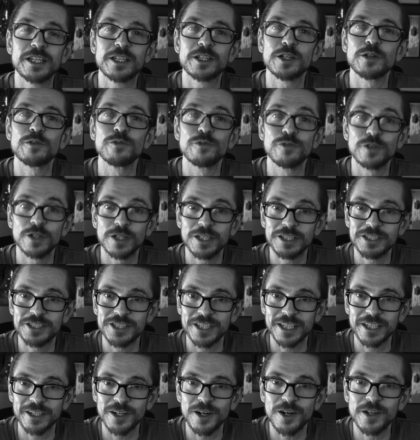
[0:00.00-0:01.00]

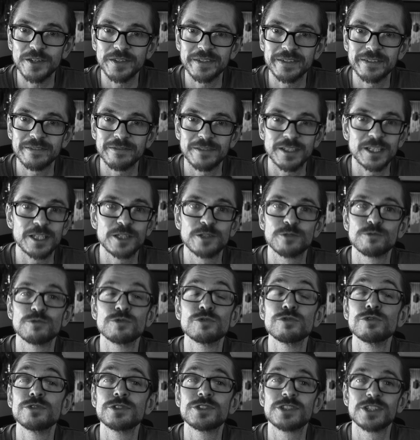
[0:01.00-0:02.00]
converging on these
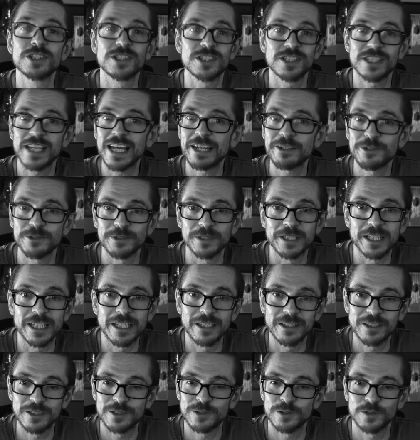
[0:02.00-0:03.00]
rules just naturally
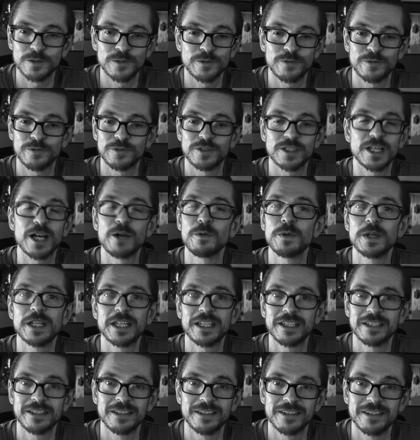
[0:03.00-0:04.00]
in this sort of
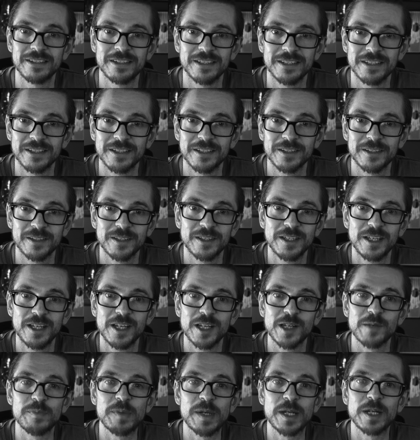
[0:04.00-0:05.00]
Darwinian
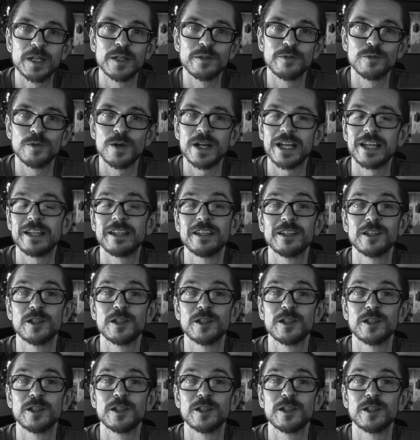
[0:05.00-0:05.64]
competitive way.